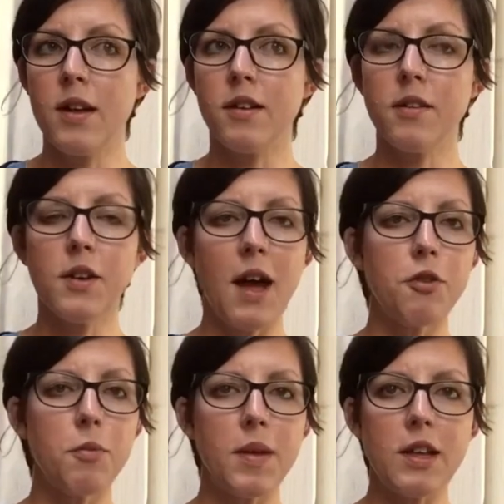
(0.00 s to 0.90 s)
Doesn't have
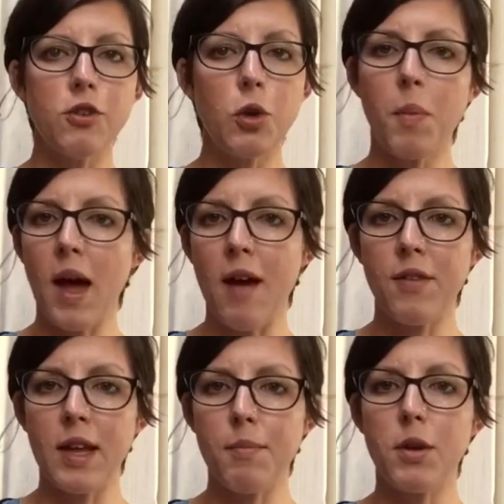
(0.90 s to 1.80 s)
to be super
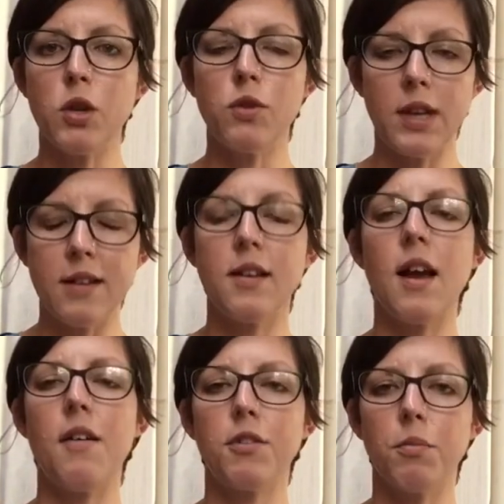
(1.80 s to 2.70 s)
heavy, but you need to
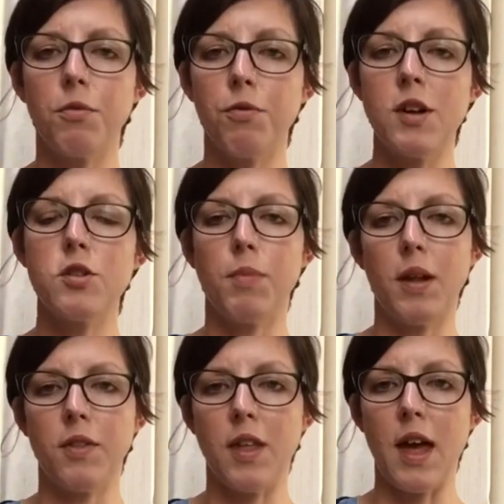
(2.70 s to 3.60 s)
have some fresh
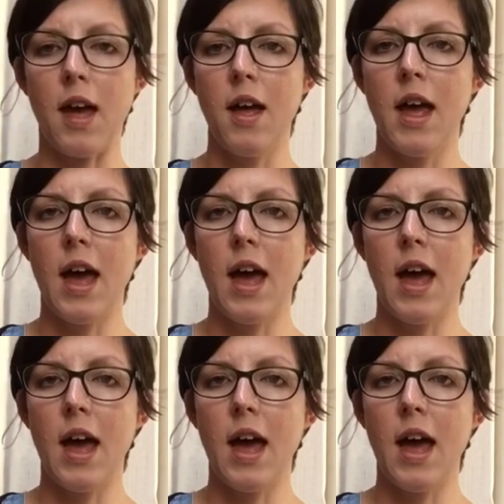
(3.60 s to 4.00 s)
blood there,